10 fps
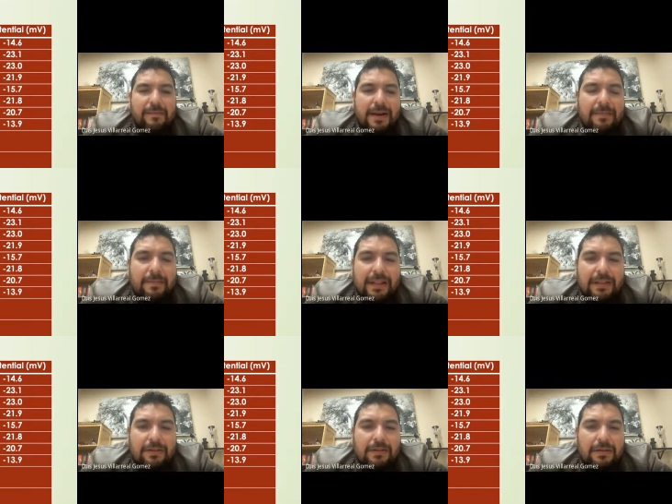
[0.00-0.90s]

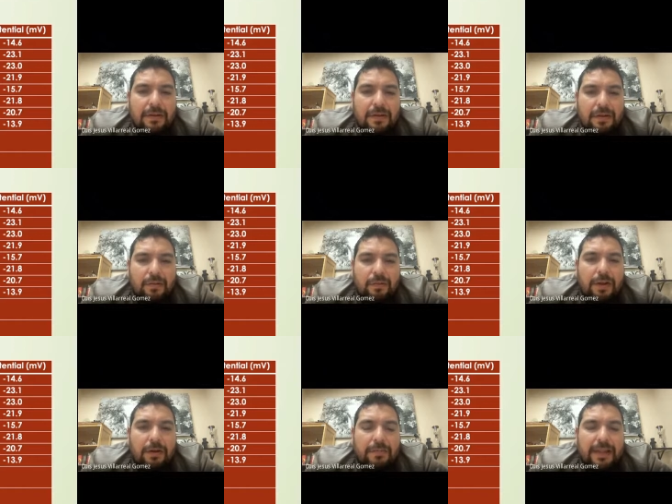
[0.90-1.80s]
method,
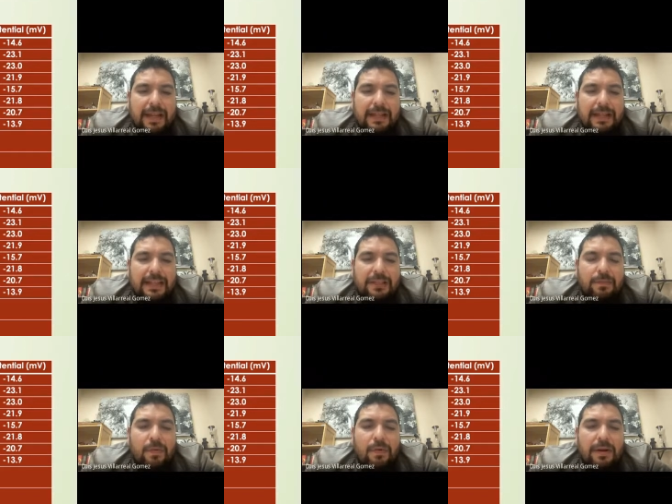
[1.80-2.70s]
we obtain the
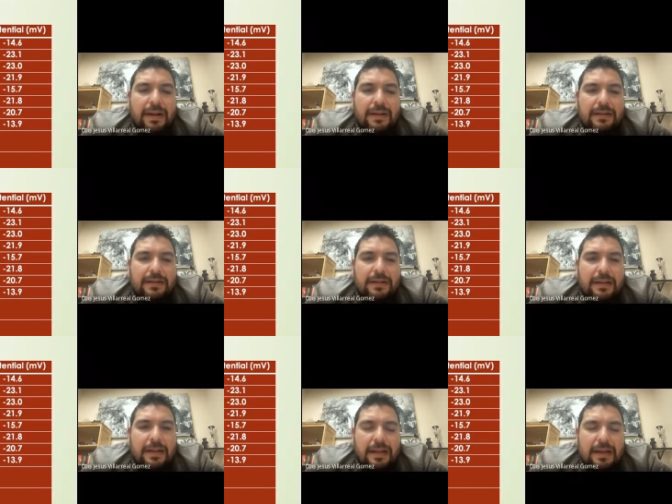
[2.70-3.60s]
smaller
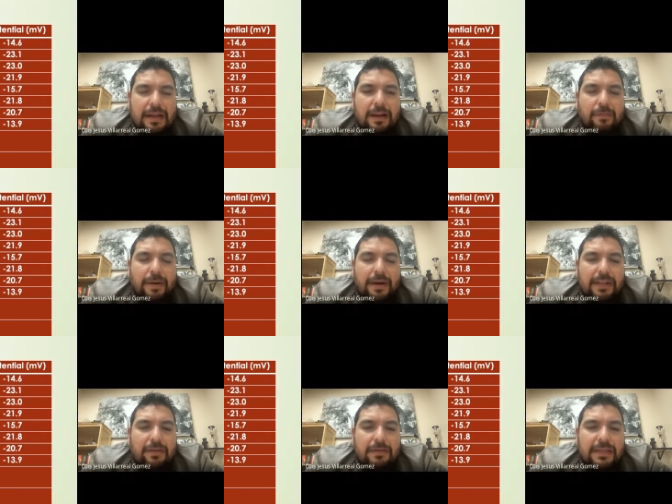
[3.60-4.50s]

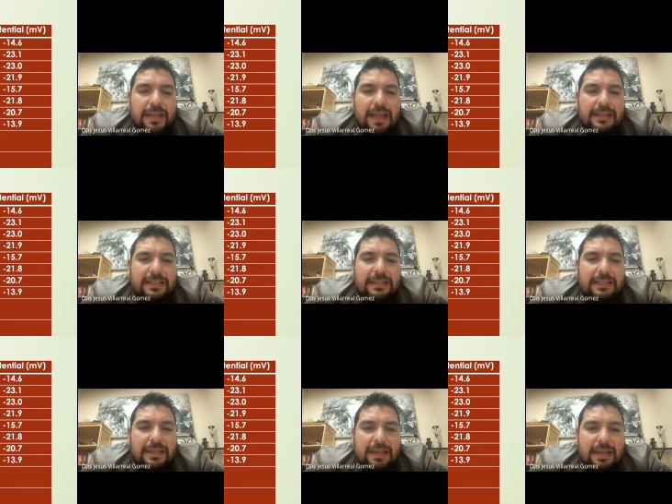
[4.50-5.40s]
nanoparticle size,
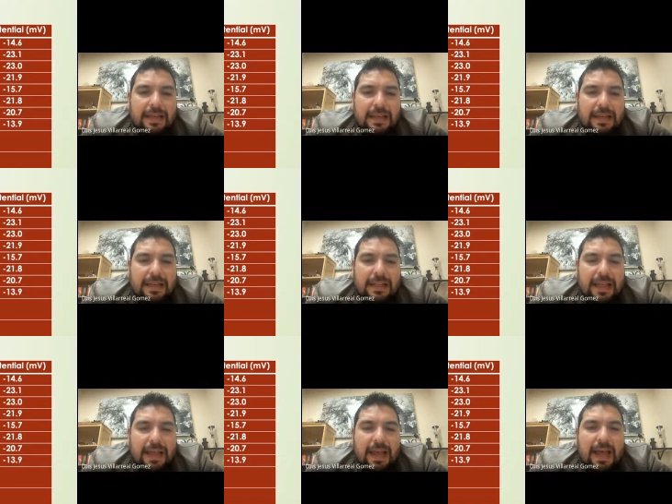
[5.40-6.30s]
and
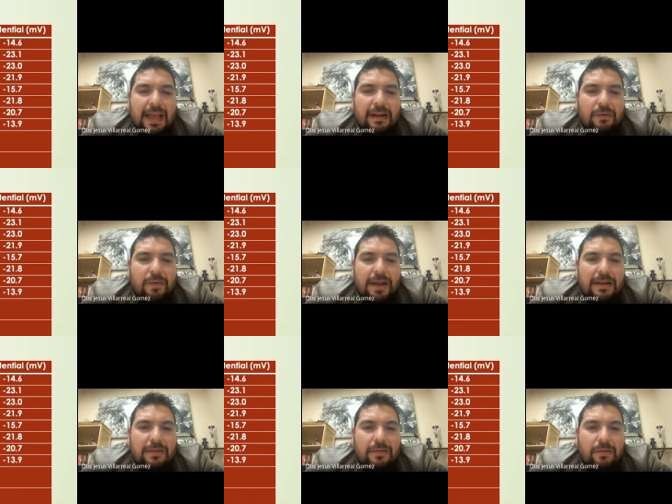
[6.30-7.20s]
the higher
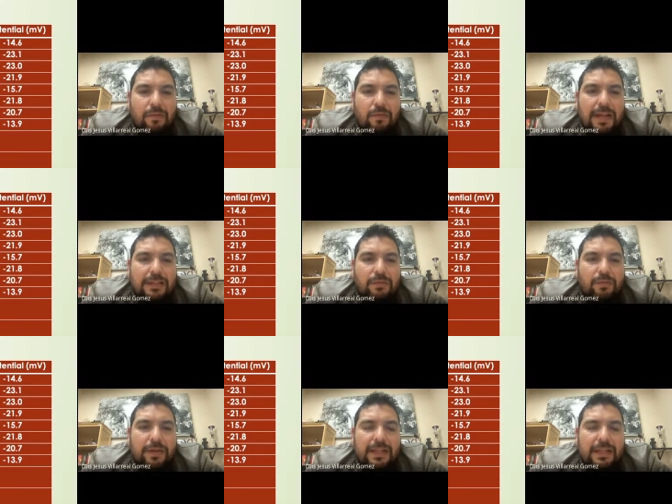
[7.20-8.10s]
one was
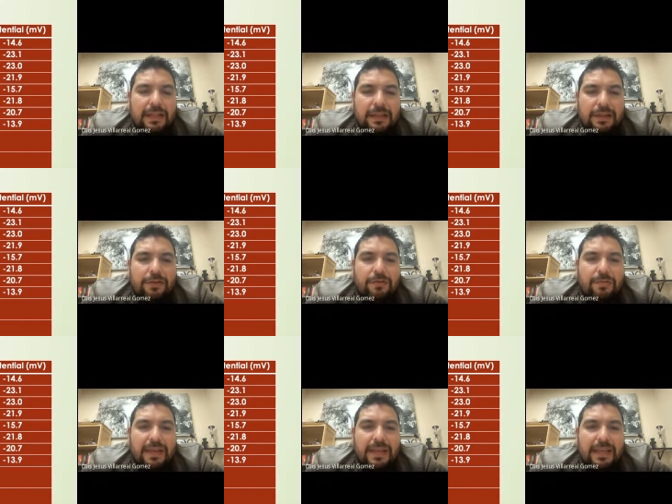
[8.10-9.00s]
with
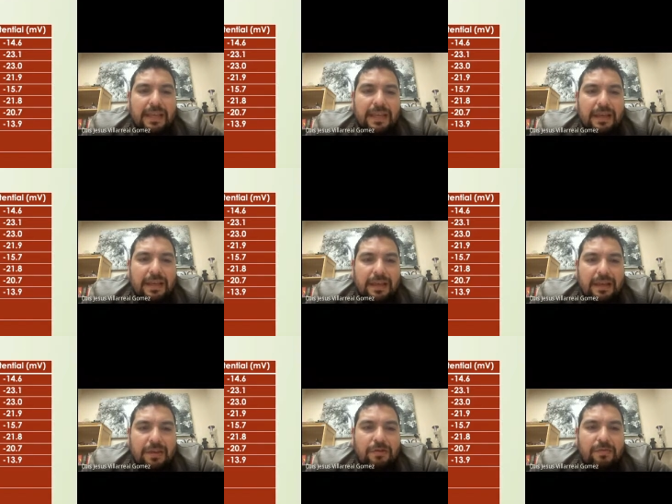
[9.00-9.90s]
UV,
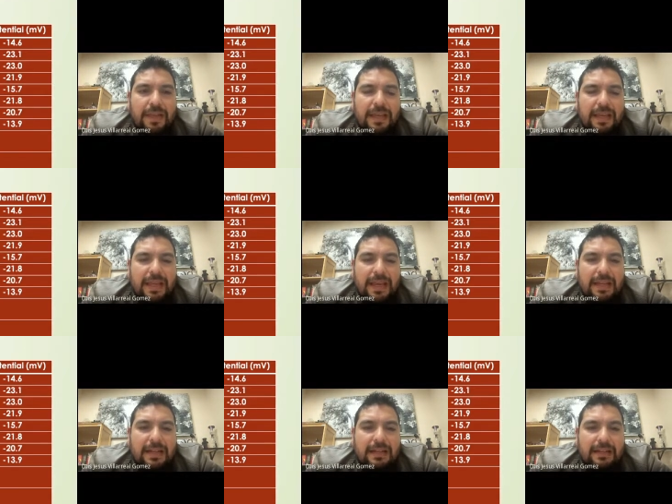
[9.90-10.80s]
UV
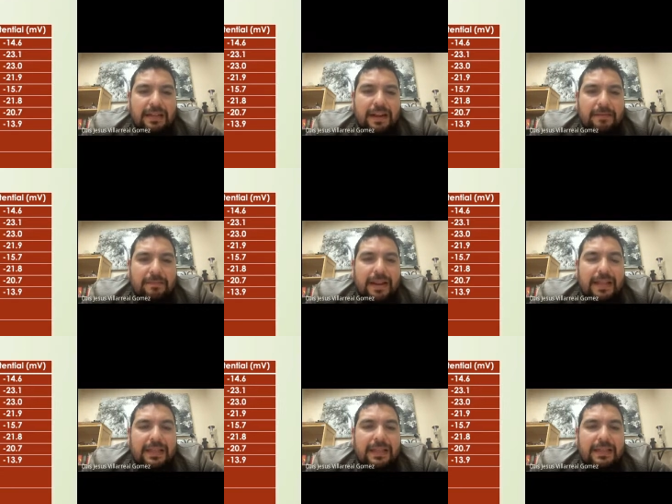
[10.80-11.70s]
and direct
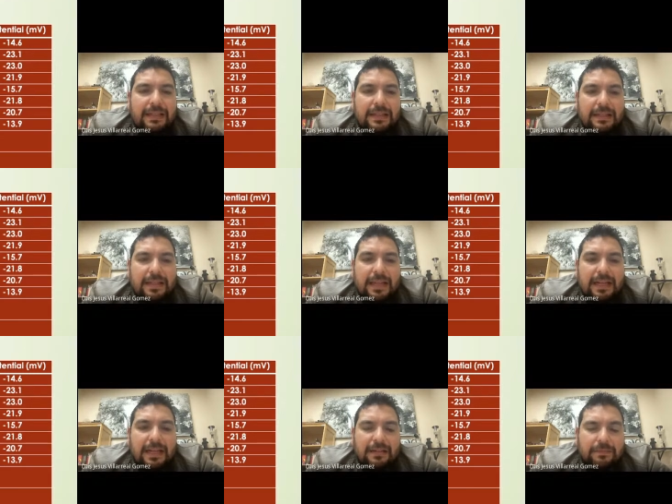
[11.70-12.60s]
blending technique.